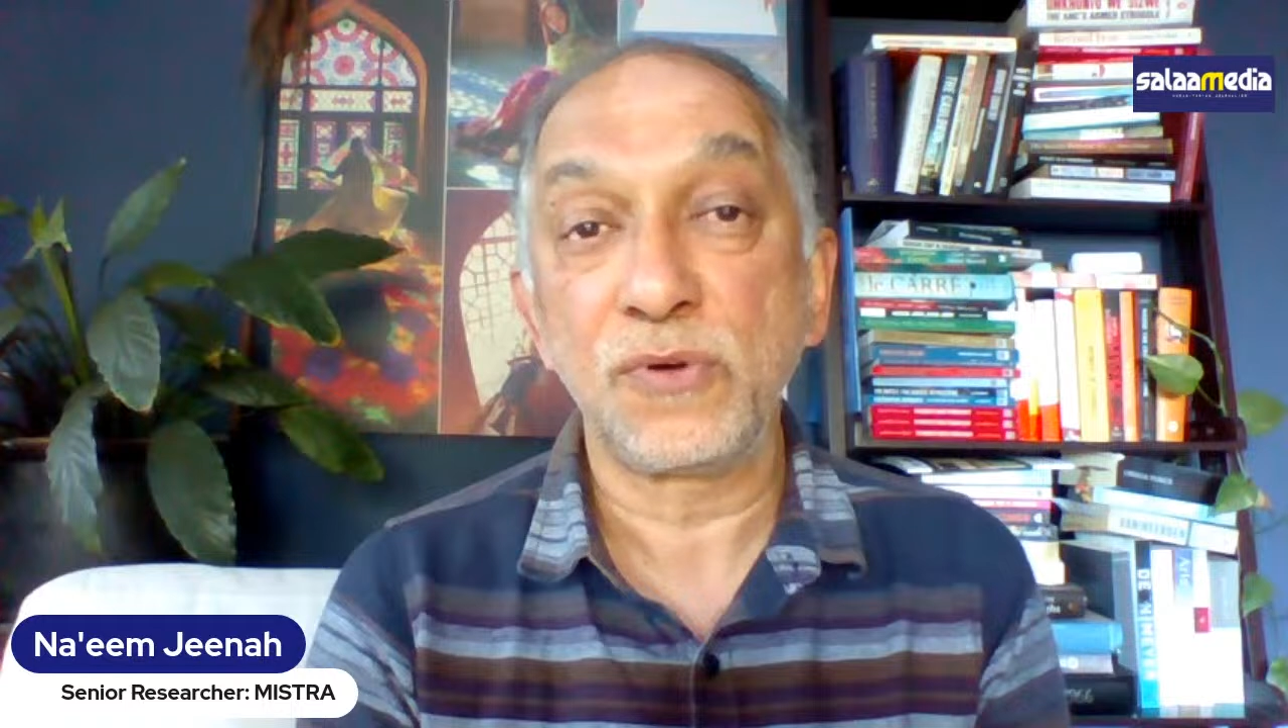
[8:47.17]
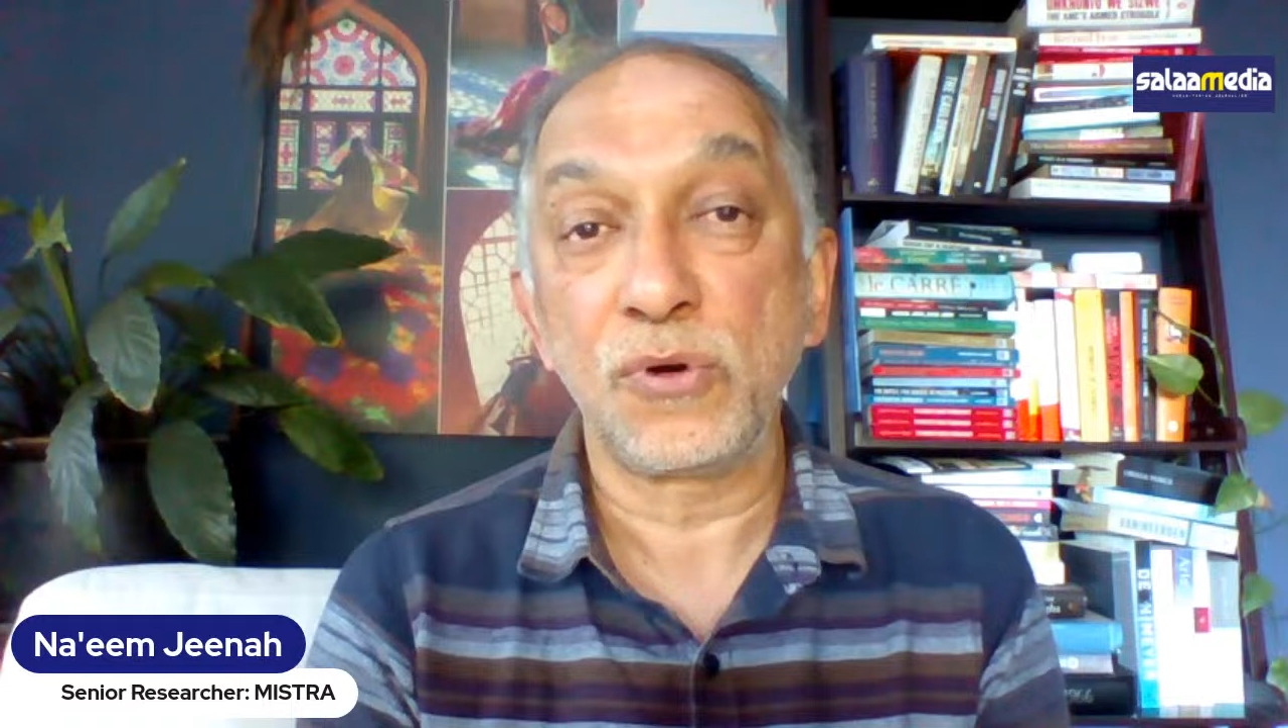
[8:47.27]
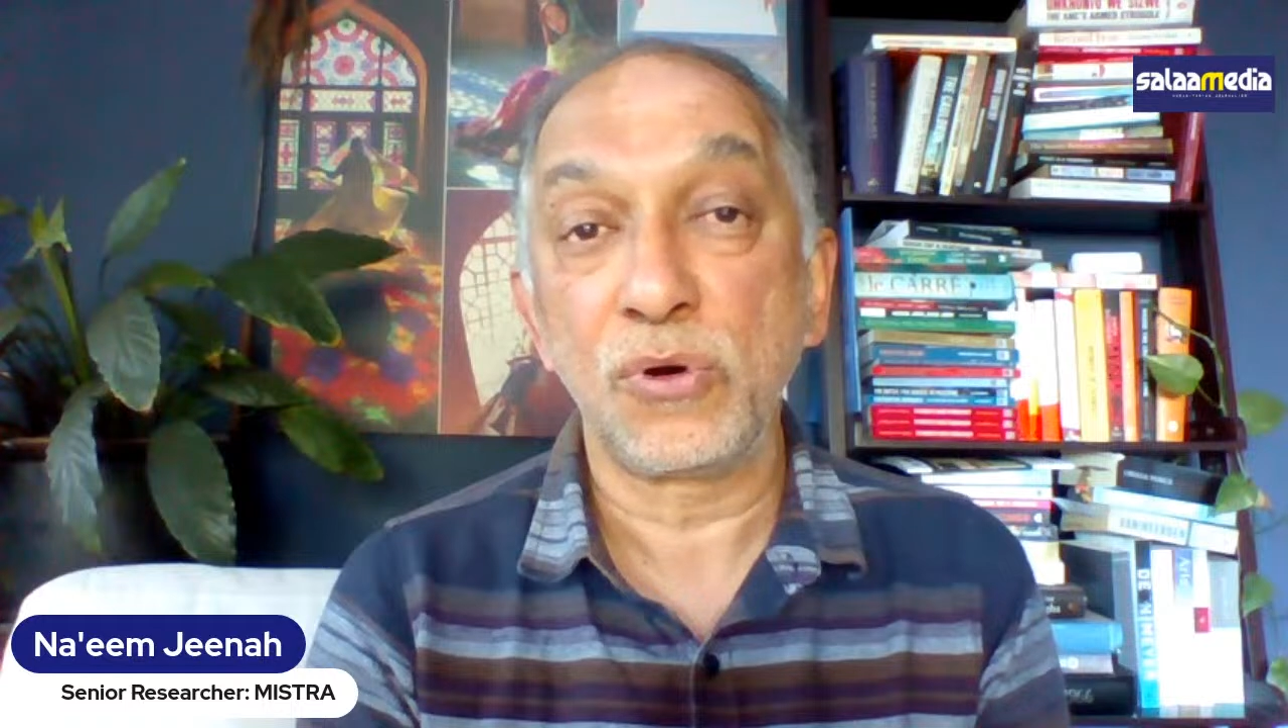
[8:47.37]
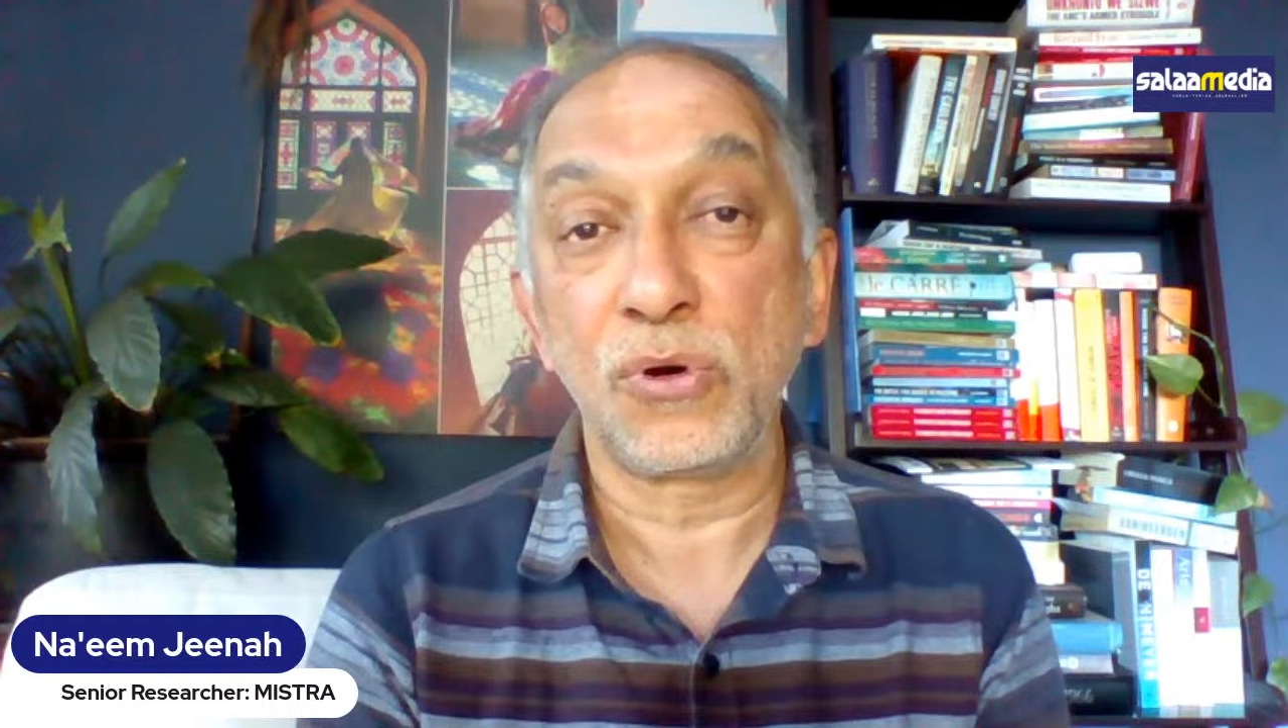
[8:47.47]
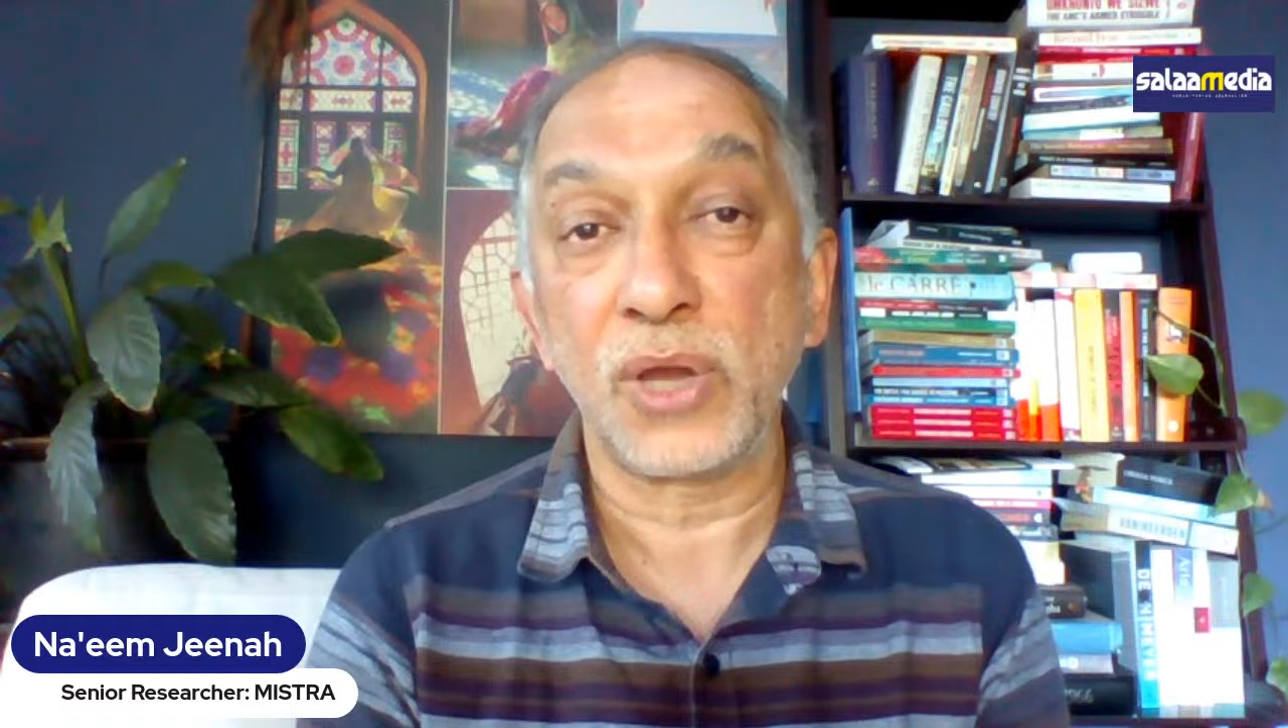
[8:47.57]

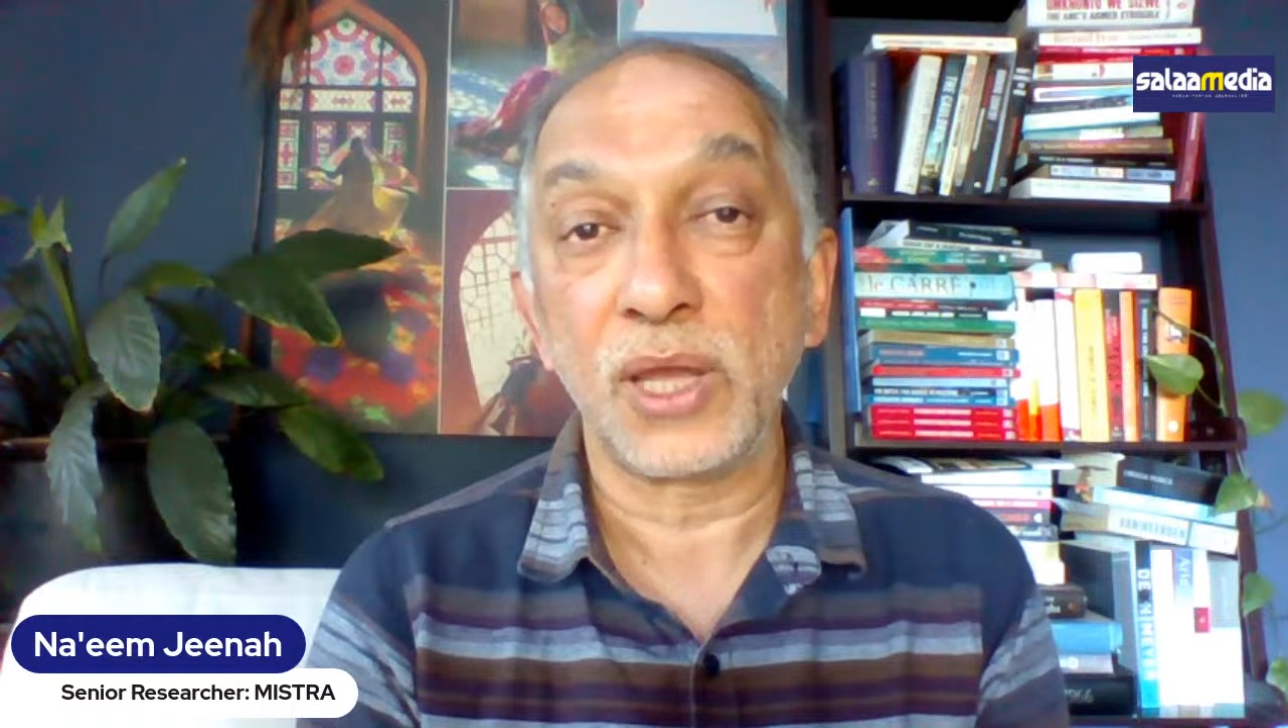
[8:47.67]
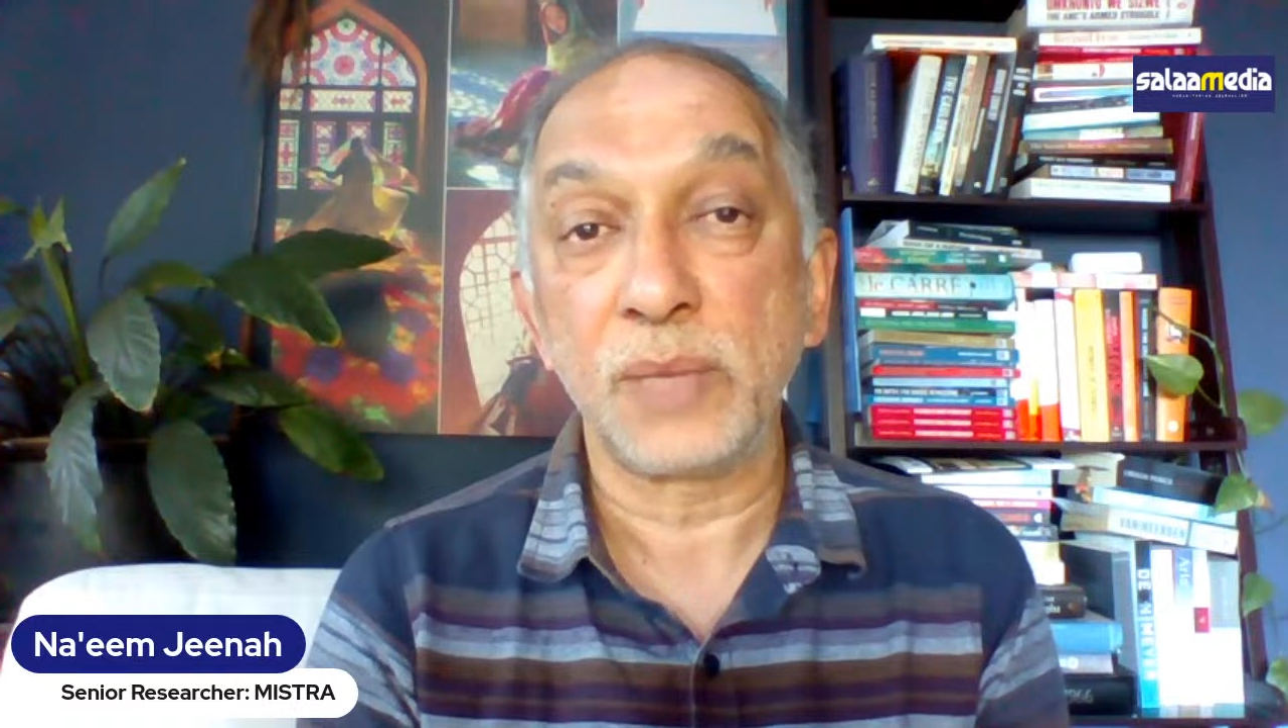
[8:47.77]
for